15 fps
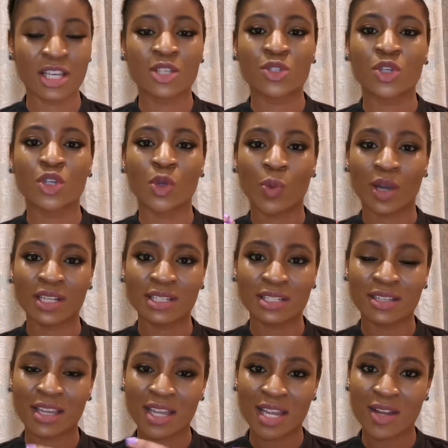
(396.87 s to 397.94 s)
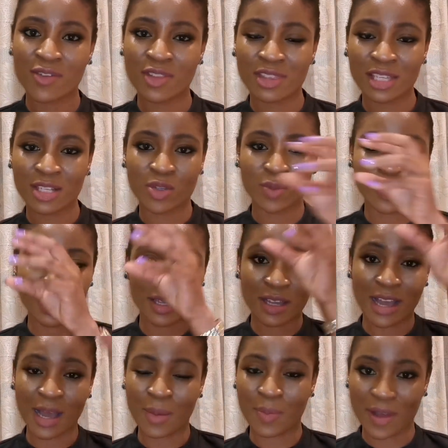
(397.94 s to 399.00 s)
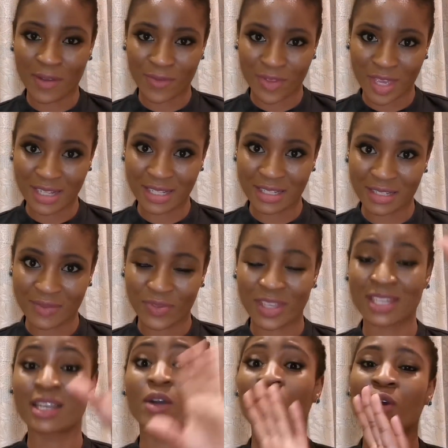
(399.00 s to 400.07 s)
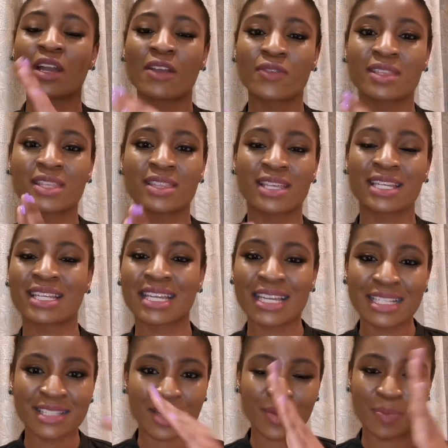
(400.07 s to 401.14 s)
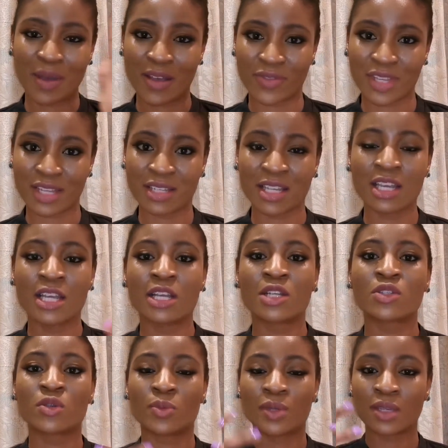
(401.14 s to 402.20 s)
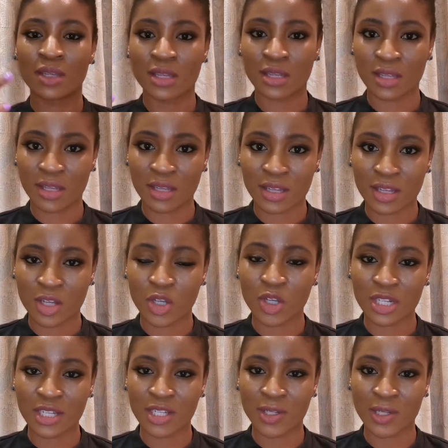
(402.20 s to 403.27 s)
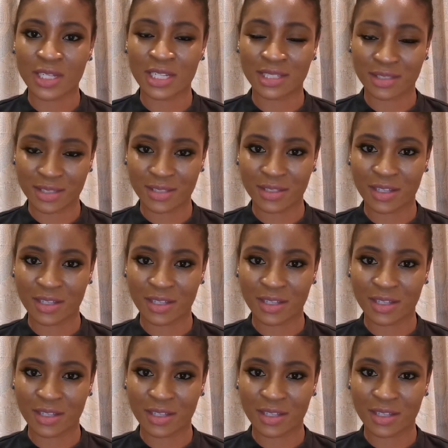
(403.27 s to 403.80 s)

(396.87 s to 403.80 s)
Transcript: So you want everything to be above that, or everything that is above that to be good ingredients.